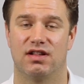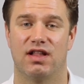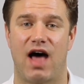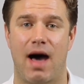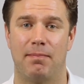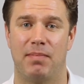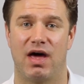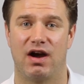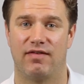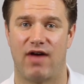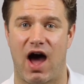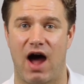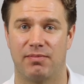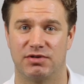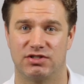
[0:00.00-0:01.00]
lot better
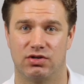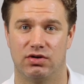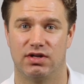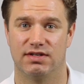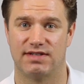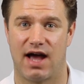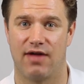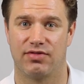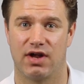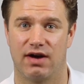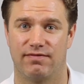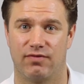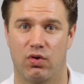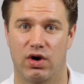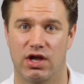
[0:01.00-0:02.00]
opportunities out there
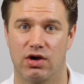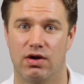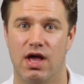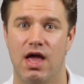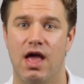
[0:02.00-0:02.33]
for you.